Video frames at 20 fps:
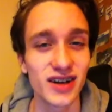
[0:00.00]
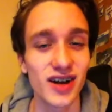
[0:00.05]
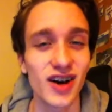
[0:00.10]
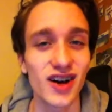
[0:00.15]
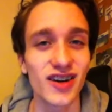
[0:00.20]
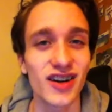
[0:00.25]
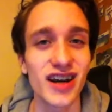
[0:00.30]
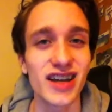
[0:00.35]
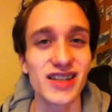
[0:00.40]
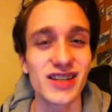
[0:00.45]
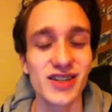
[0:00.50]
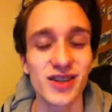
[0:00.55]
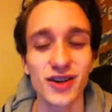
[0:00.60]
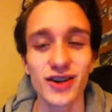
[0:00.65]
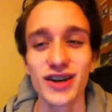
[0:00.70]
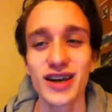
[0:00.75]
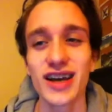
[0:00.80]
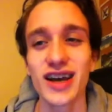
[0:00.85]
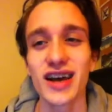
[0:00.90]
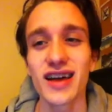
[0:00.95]
Alright,
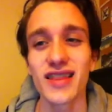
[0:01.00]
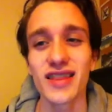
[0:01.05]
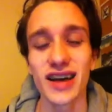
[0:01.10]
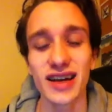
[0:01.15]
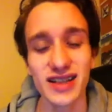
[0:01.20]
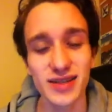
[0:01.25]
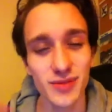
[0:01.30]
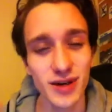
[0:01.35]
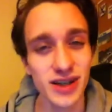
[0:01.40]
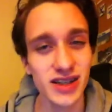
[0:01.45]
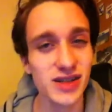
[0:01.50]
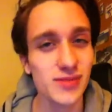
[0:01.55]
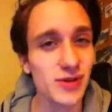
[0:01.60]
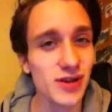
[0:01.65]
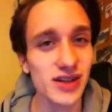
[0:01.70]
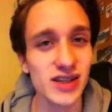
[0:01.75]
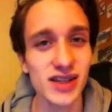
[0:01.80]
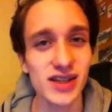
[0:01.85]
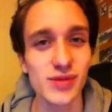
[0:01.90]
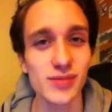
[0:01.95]
so that's my
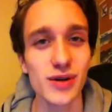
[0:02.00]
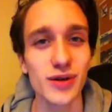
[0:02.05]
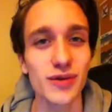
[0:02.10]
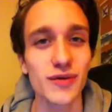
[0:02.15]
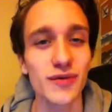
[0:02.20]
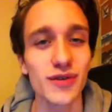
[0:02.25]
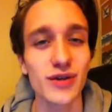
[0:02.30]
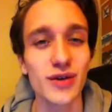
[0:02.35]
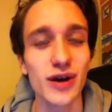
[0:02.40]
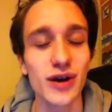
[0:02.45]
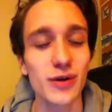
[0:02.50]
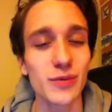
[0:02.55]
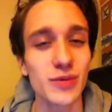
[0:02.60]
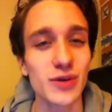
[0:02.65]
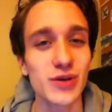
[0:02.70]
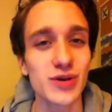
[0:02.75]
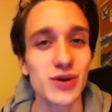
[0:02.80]
experience, that's my review. I hope you